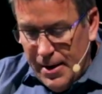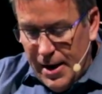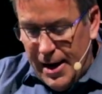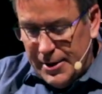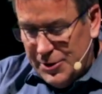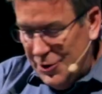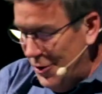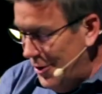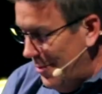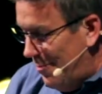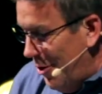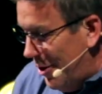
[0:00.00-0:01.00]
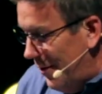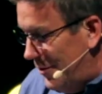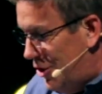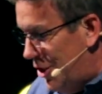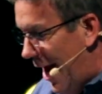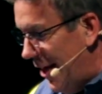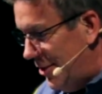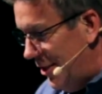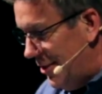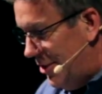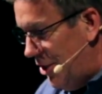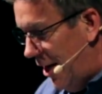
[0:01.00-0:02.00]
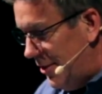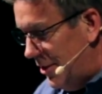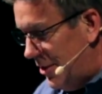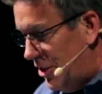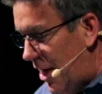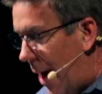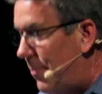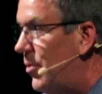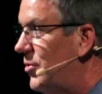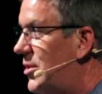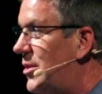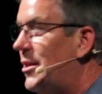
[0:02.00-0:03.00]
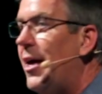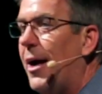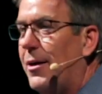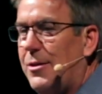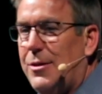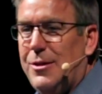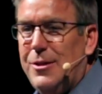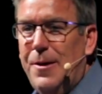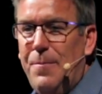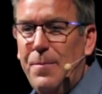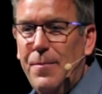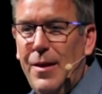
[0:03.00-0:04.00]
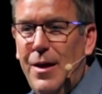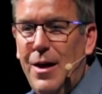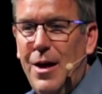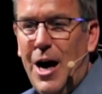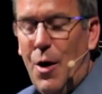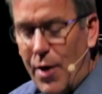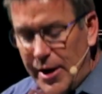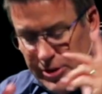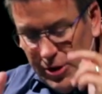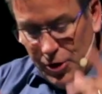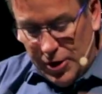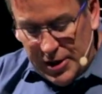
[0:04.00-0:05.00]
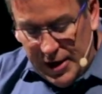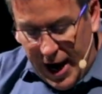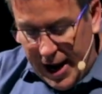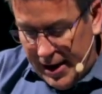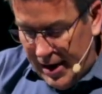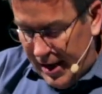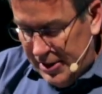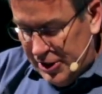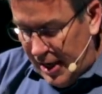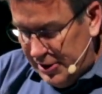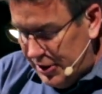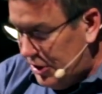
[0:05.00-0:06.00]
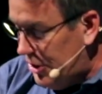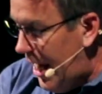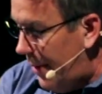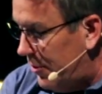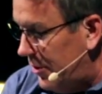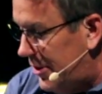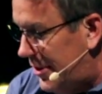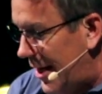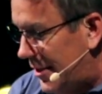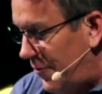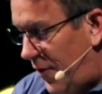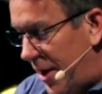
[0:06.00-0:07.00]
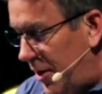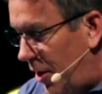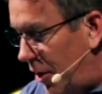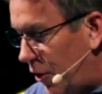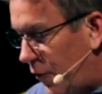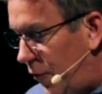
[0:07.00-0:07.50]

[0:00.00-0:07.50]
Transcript: to the book of Judges chapter 6. I want us to look tonight at Judges chapter 6. You find it on your